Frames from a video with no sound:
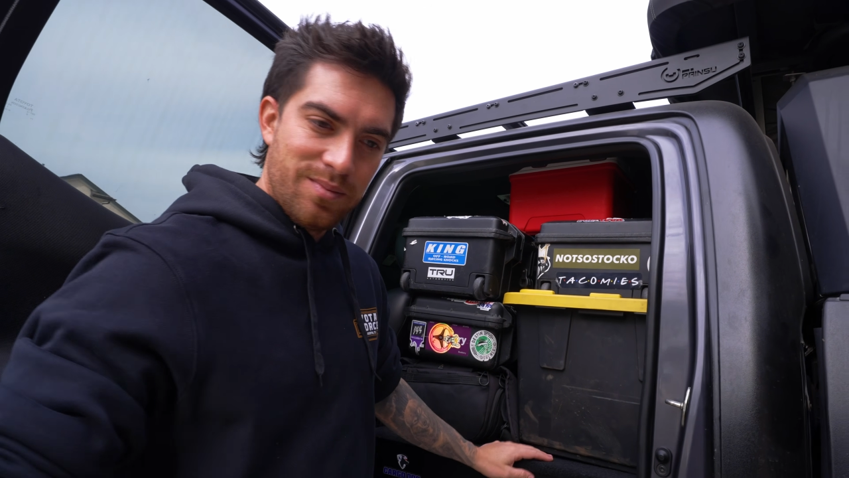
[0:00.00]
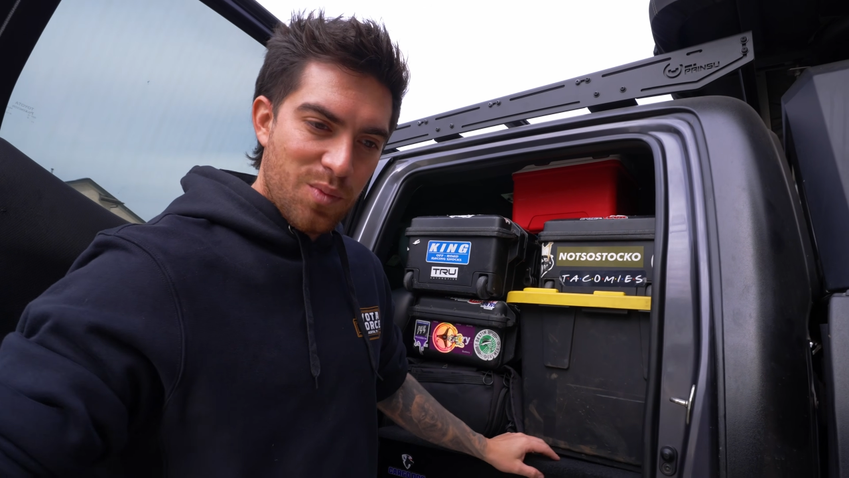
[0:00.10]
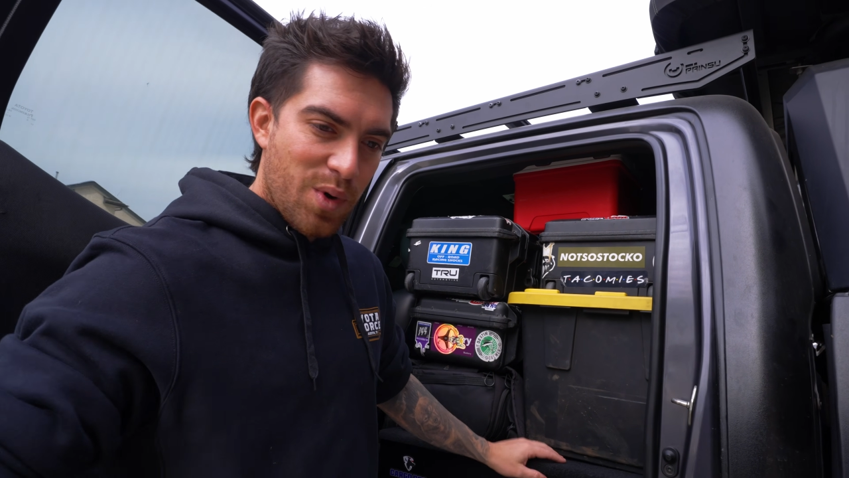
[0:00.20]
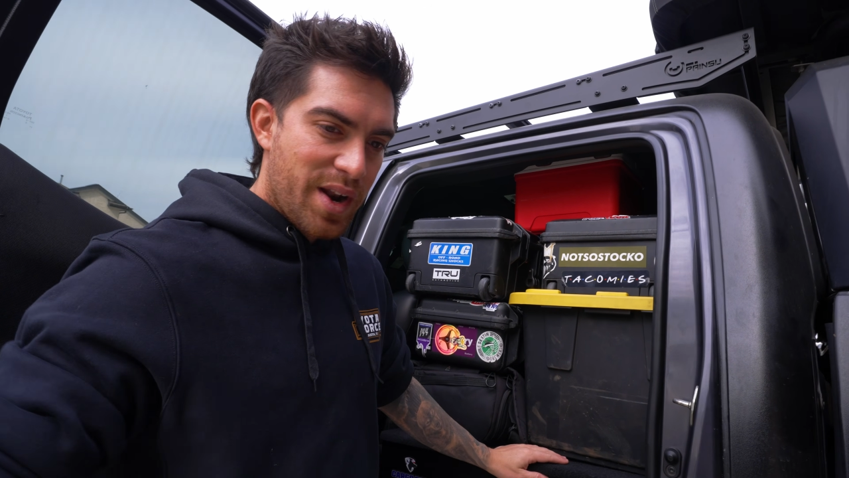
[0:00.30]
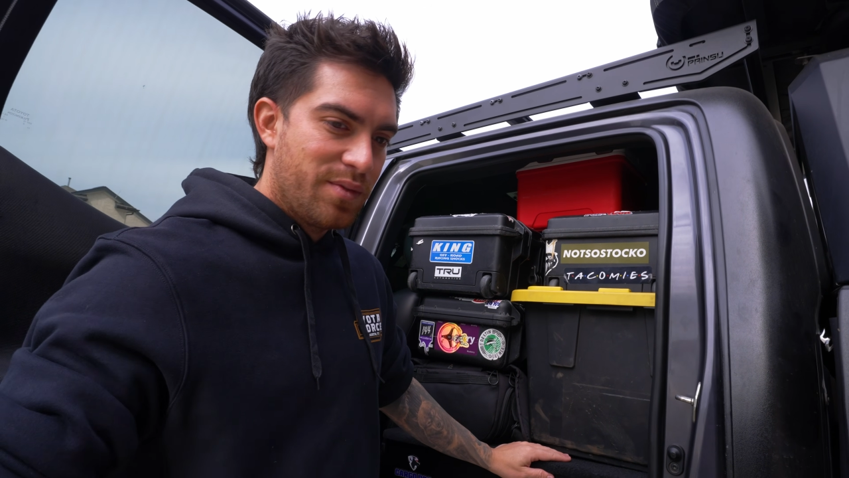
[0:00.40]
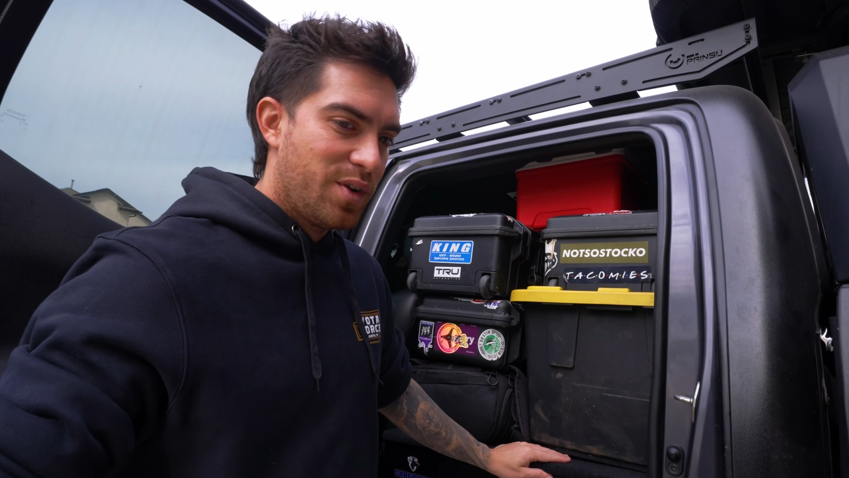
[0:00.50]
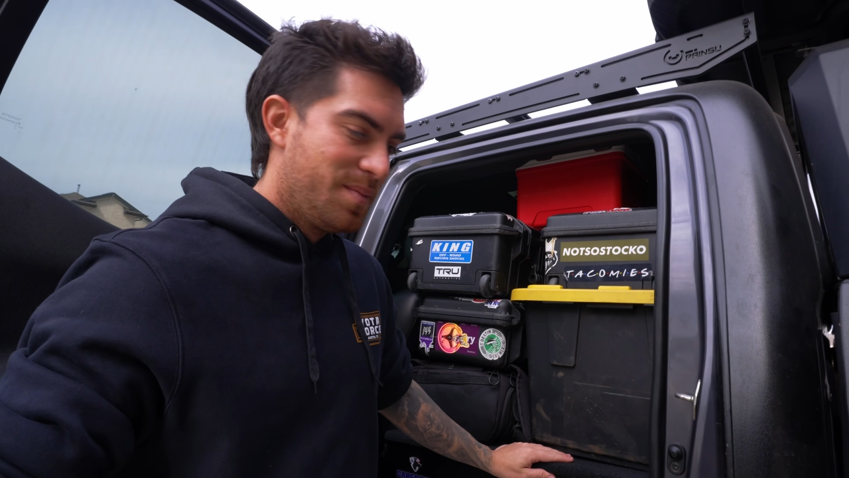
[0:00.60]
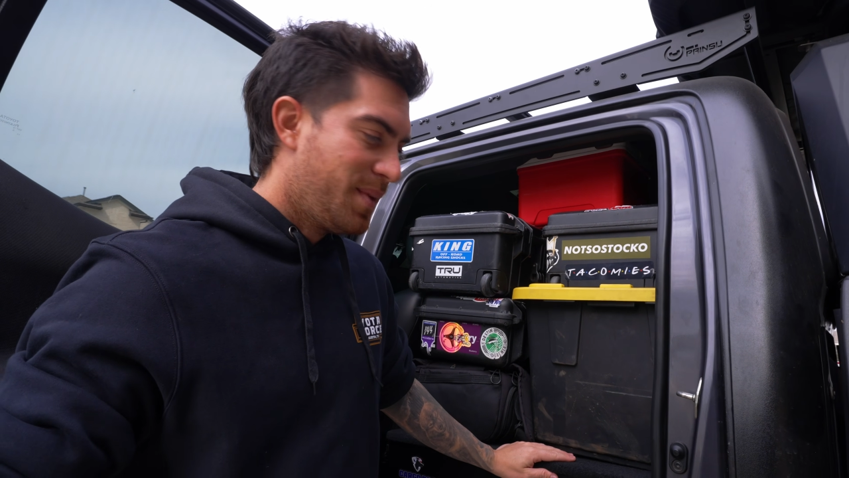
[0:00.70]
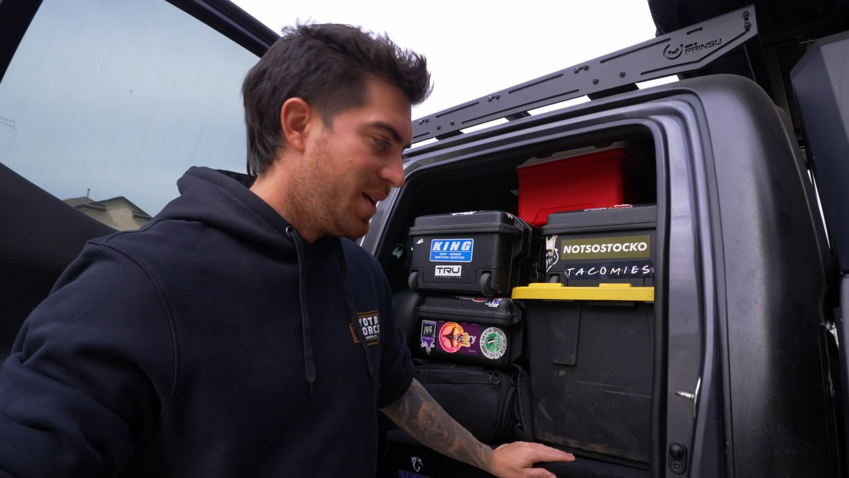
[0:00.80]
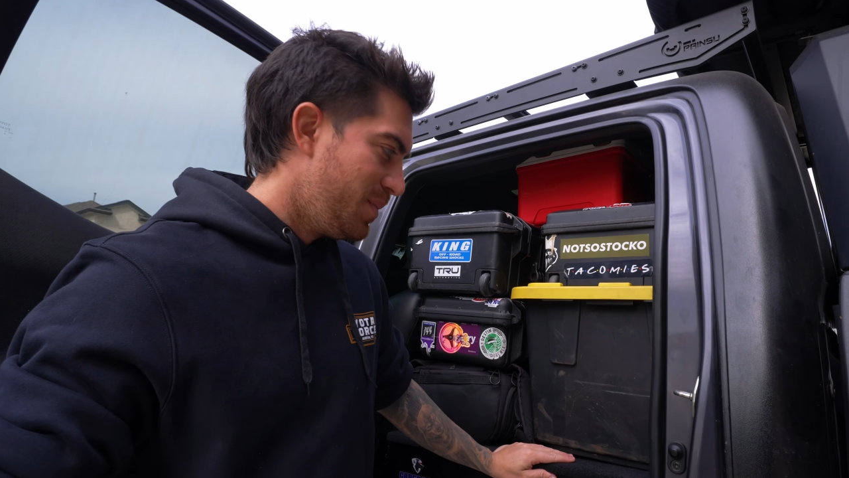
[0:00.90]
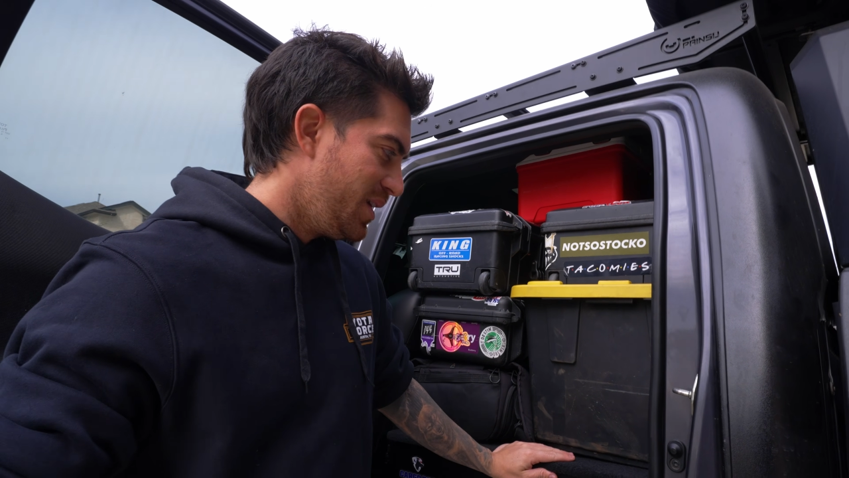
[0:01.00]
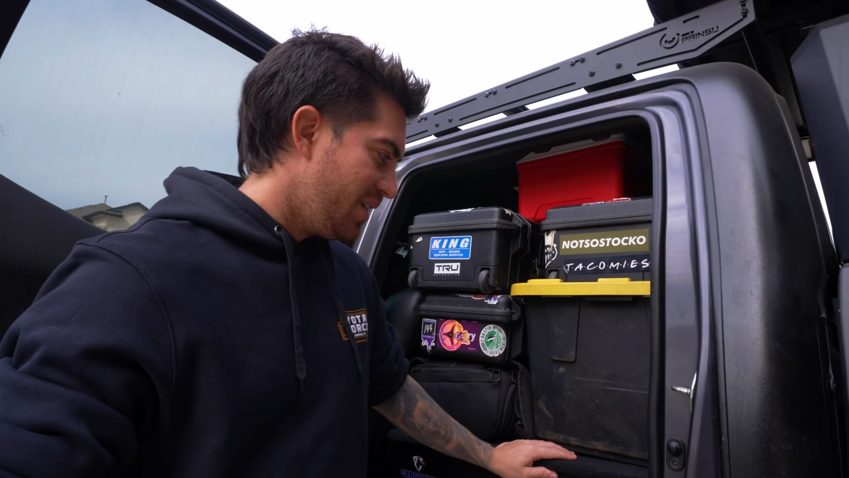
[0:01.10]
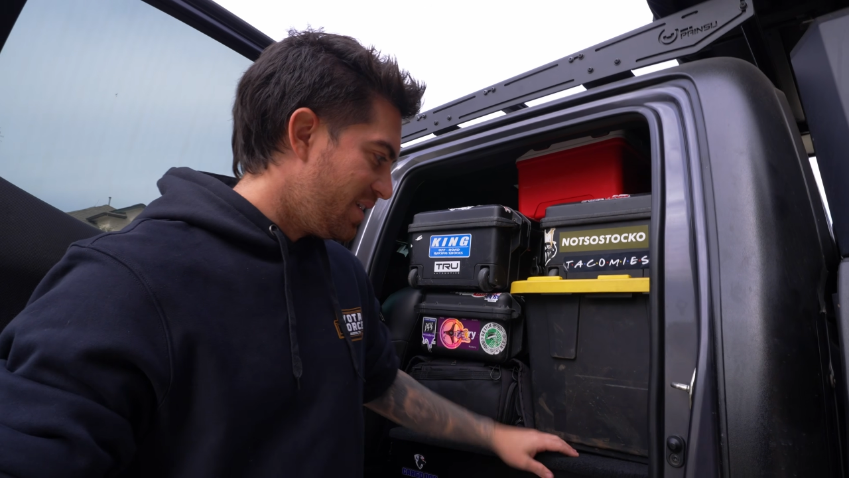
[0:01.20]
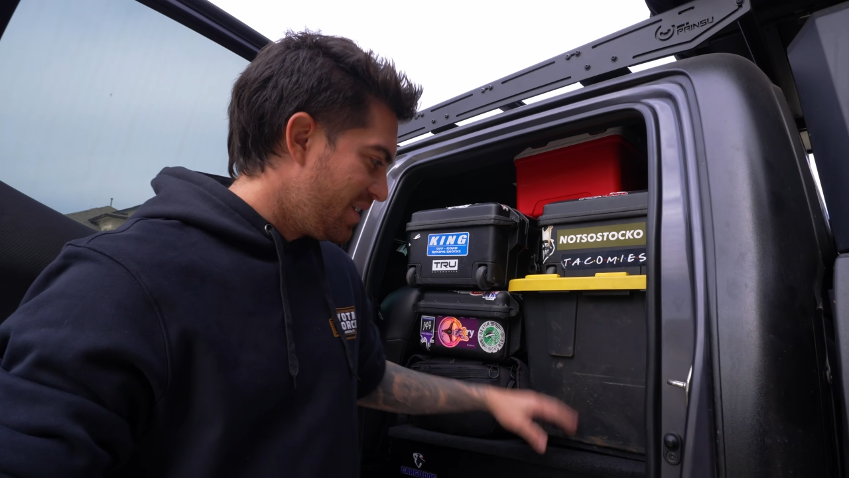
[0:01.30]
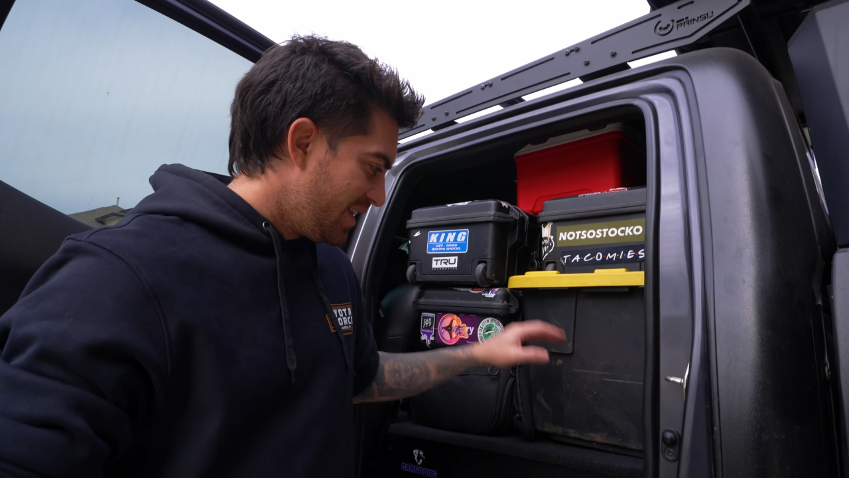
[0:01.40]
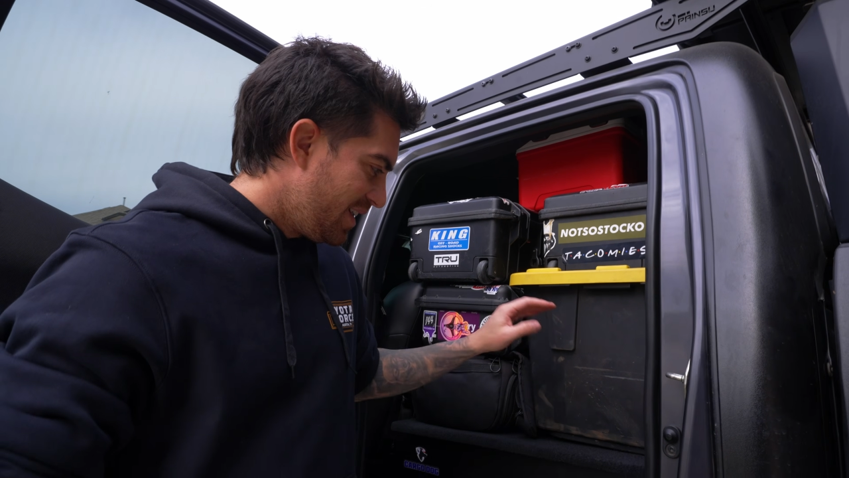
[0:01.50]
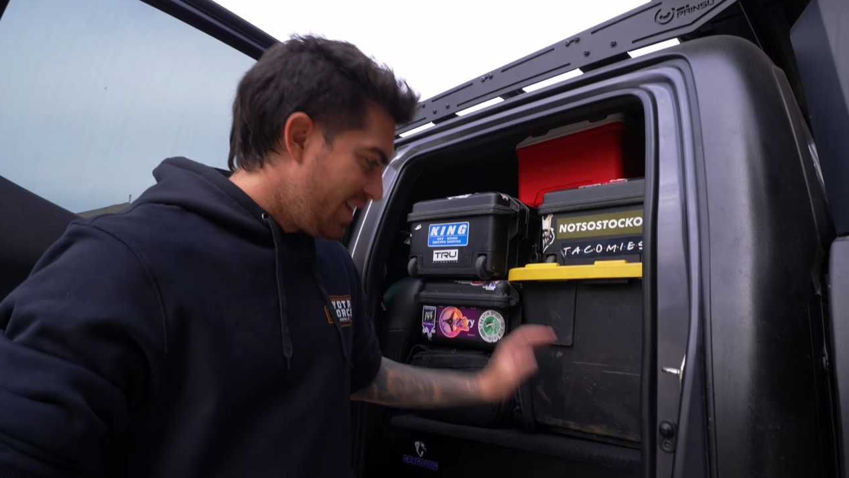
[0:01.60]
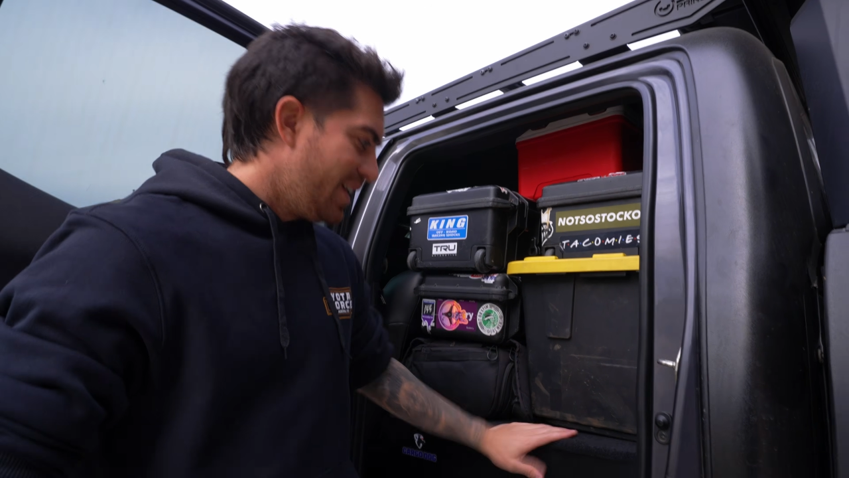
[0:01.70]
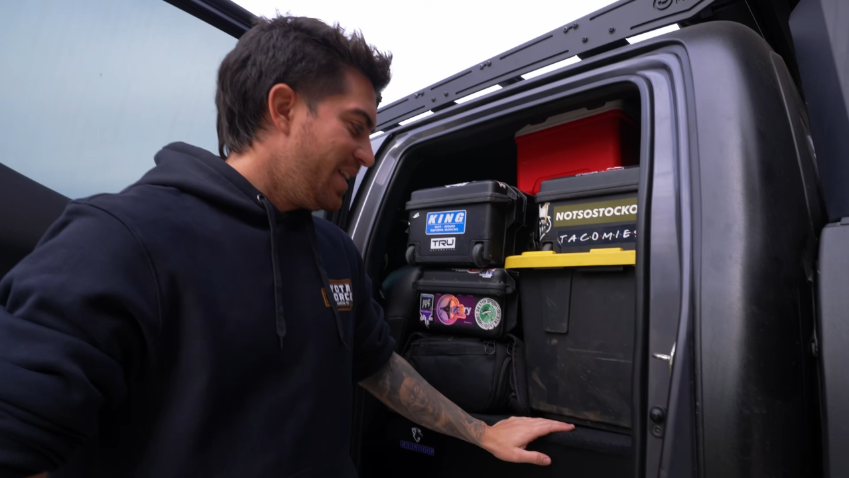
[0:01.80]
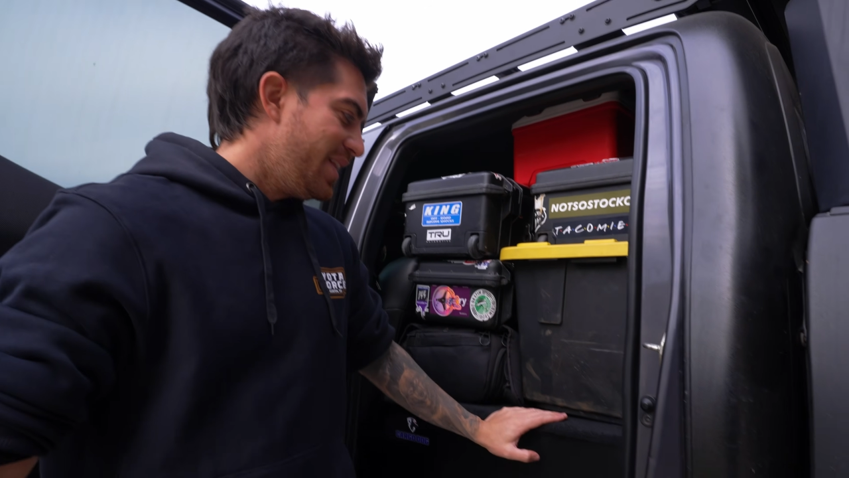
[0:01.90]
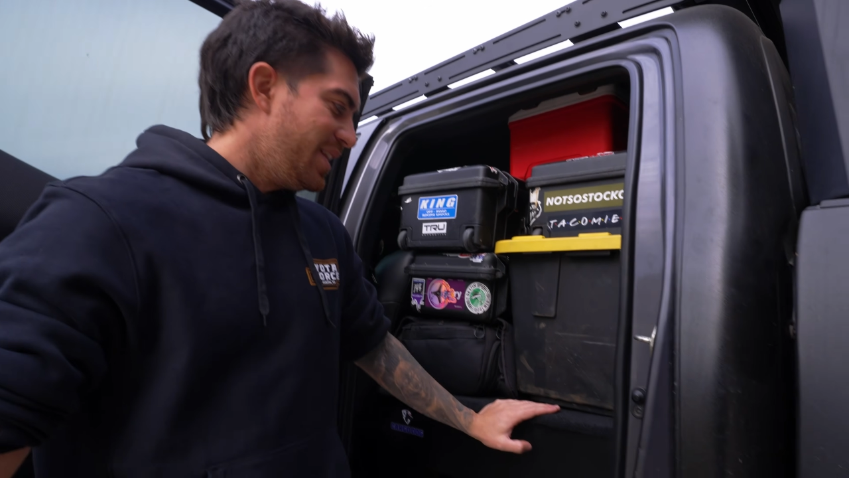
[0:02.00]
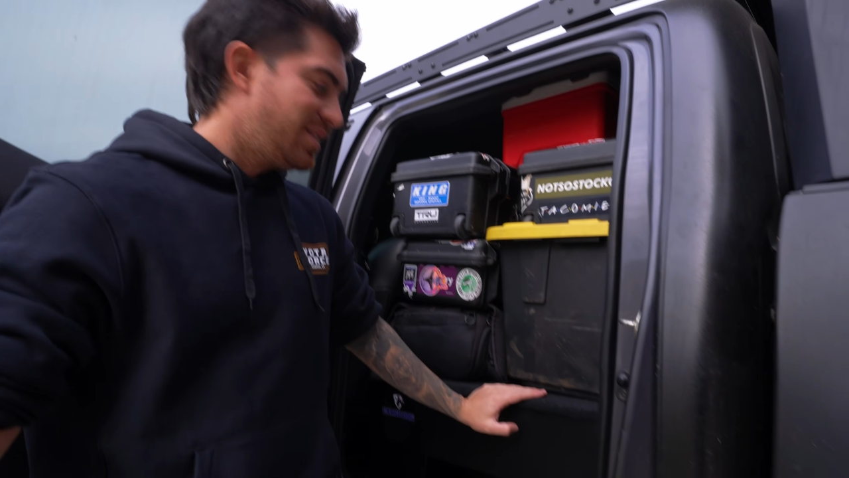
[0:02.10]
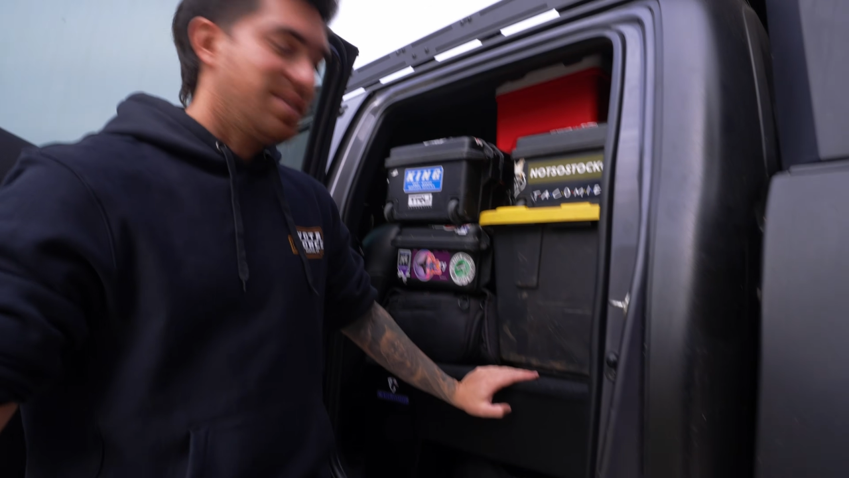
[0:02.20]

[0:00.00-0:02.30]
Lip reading: whatever it might be, this